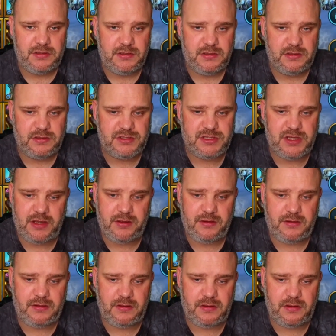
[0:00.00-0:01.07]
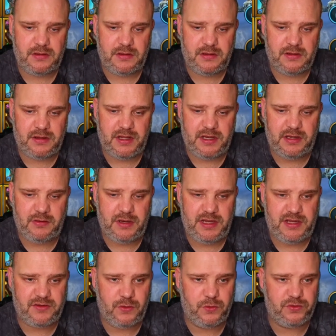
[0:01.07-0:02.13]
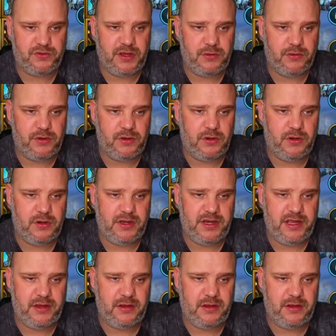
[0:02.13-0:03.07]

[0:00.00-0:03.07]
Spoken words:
So then he's also got an